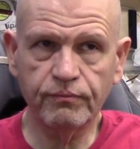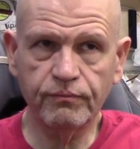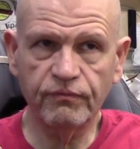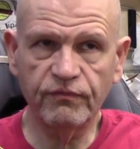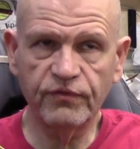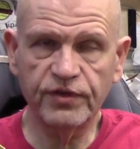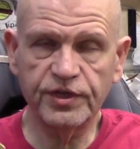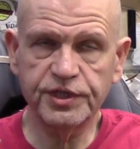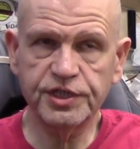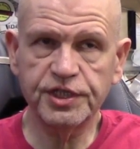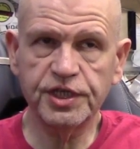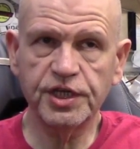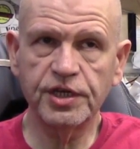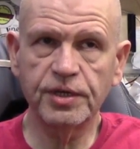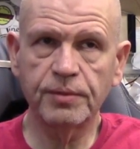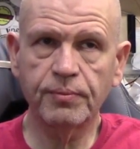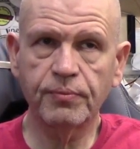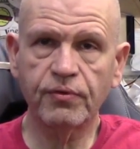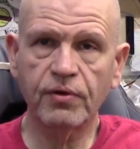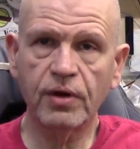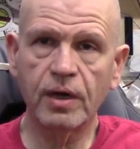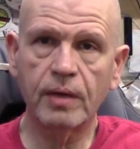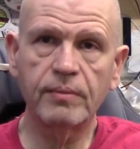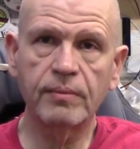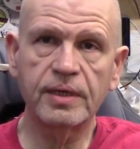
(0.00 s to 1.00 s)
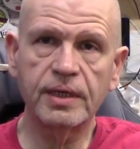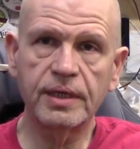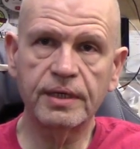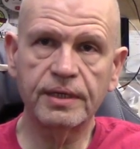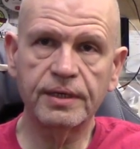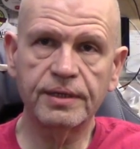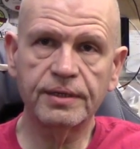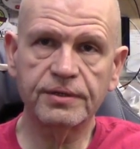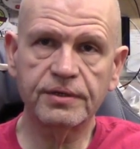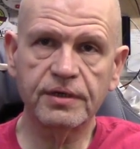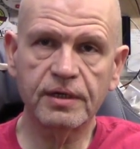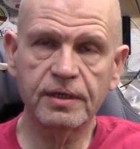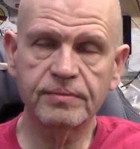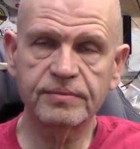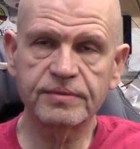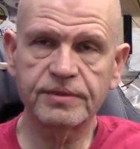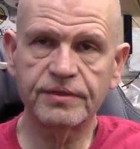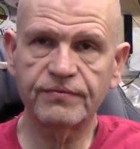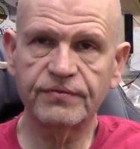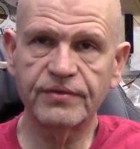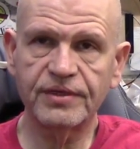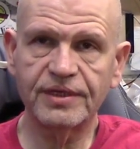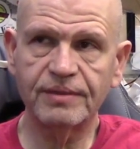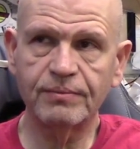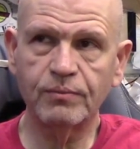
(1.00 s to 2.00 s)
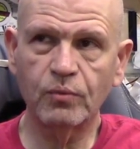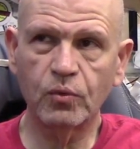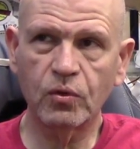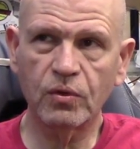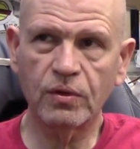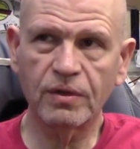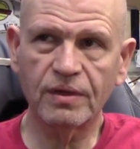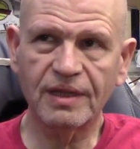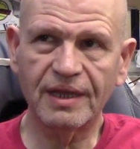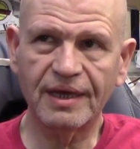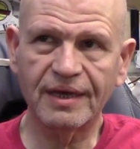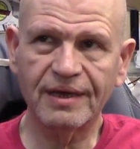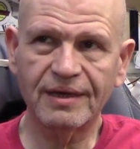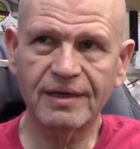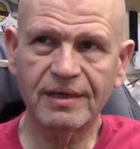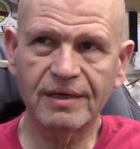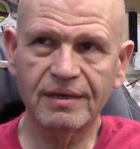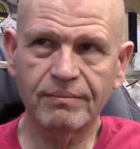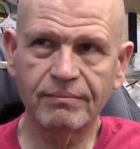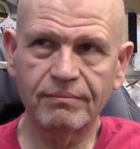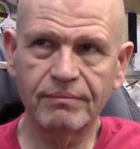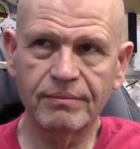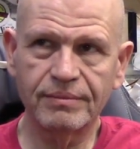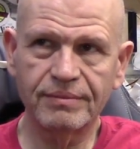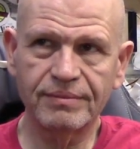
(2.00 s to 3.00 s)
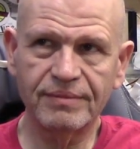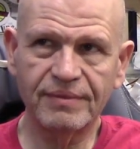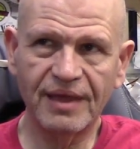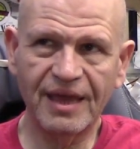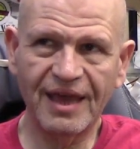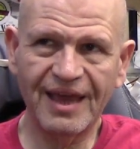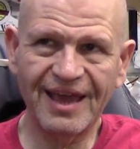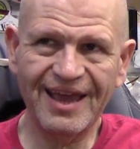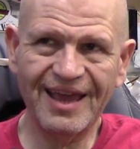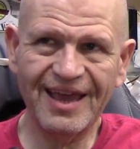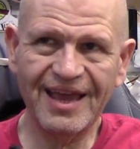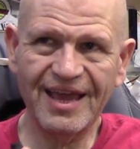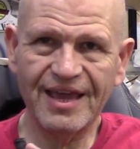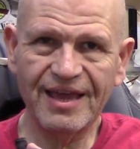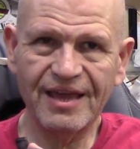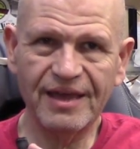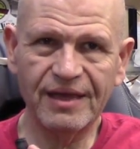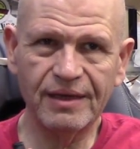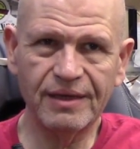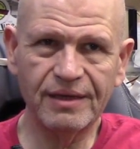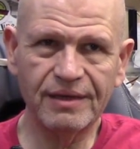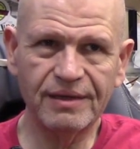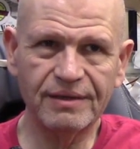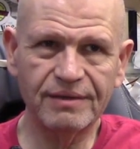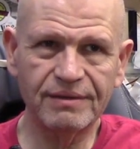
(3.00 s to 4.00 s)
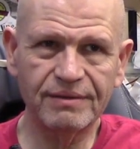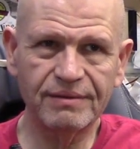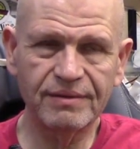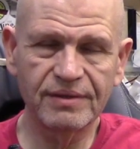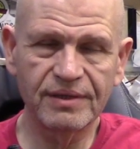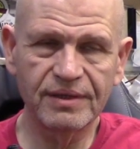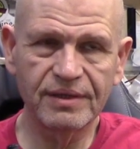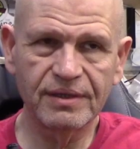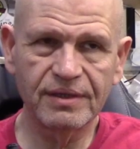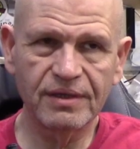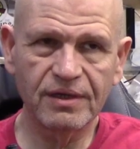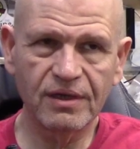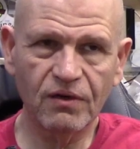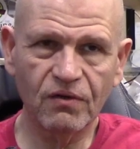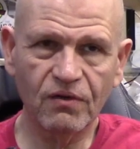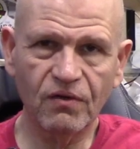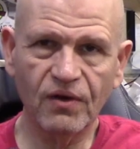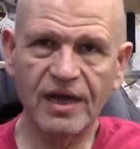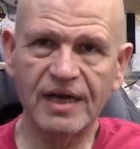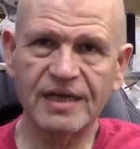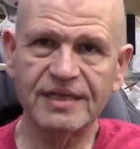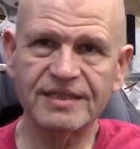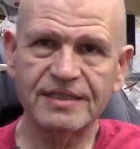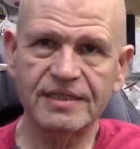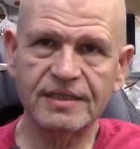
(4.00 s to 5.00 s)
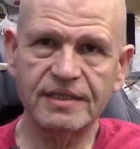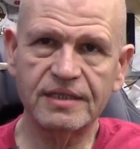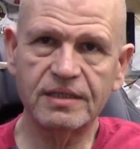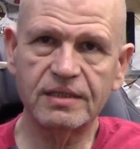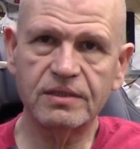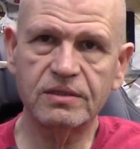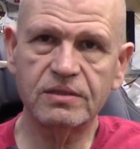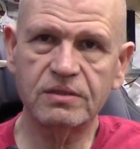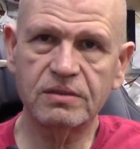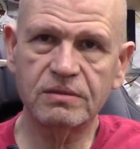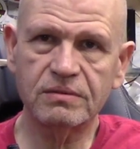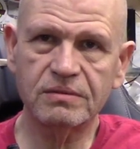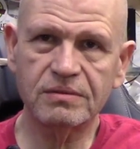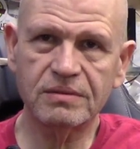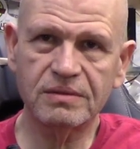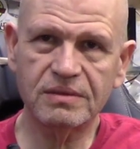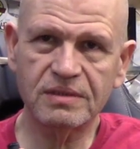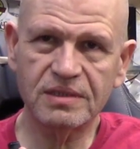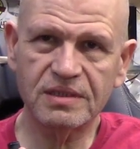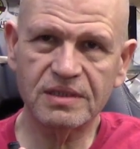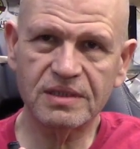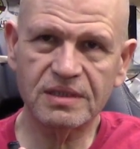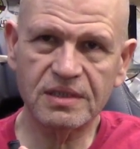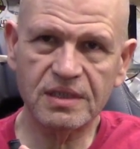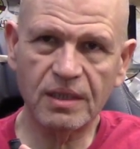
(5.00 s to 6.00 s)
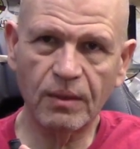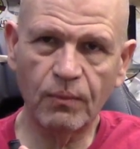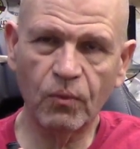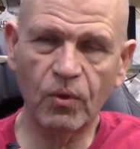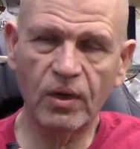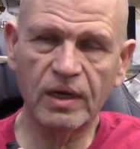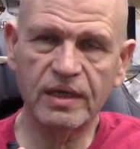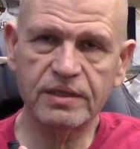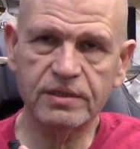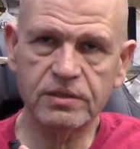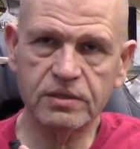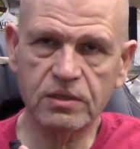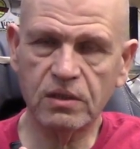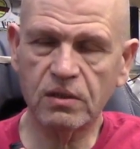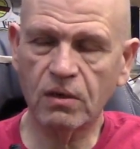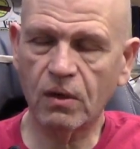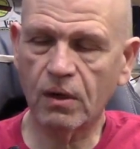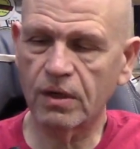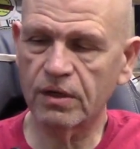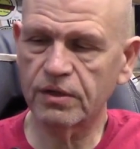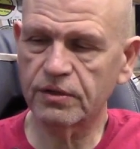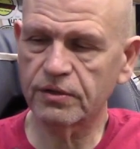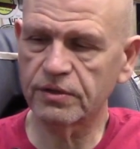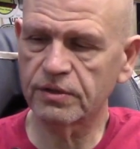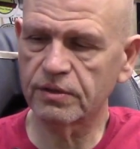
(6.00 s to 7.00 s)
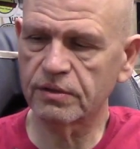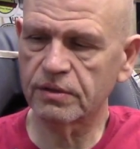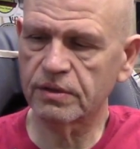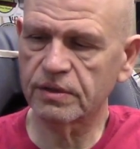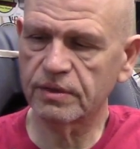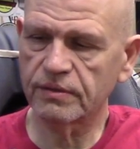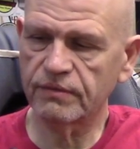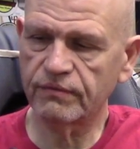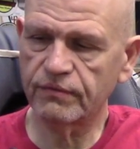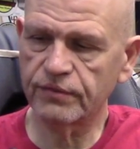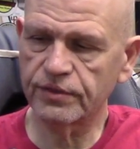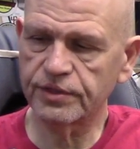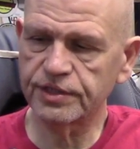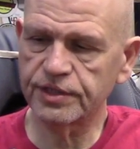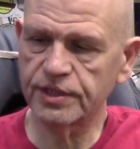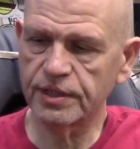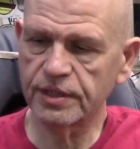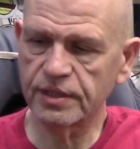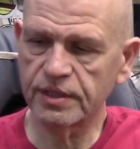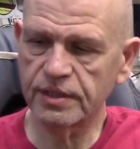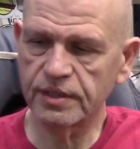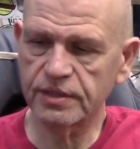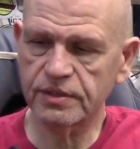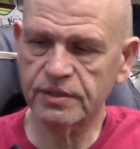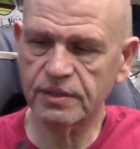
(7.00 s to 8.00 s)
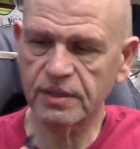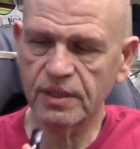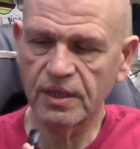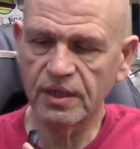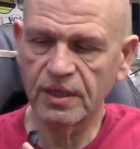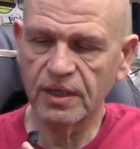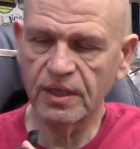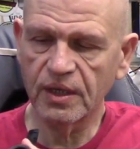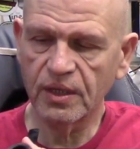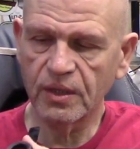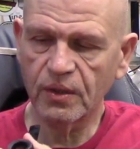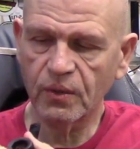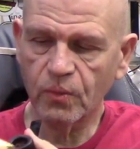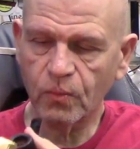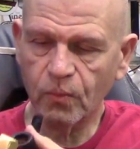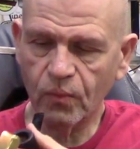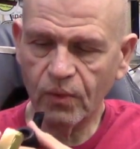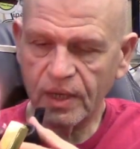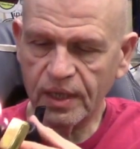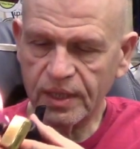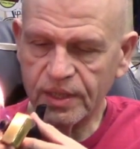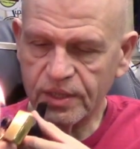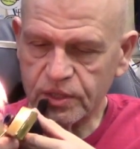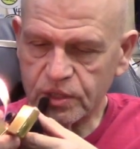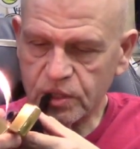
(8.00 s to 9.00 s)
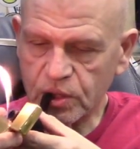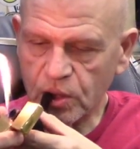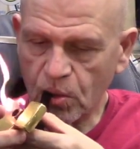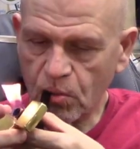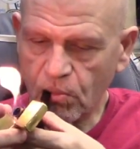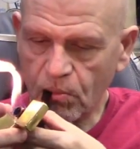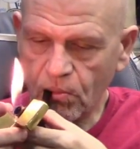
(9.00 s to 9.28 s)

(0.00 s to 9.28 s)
Virginia prominent in terms of the more like hay, grassy, somewhat tartar Virginias, whereas